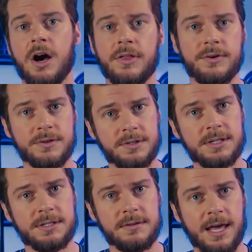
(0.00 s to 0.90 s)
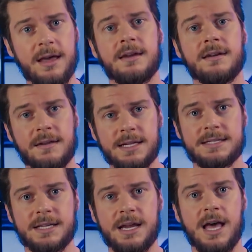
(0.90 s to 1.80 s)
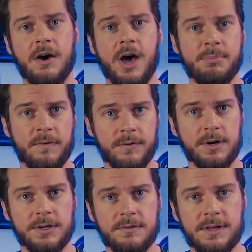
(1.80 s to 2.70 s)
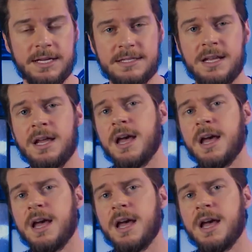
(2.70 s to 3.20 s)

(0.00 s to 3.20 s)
although you could do that, and that's kind of how I prefer to do things.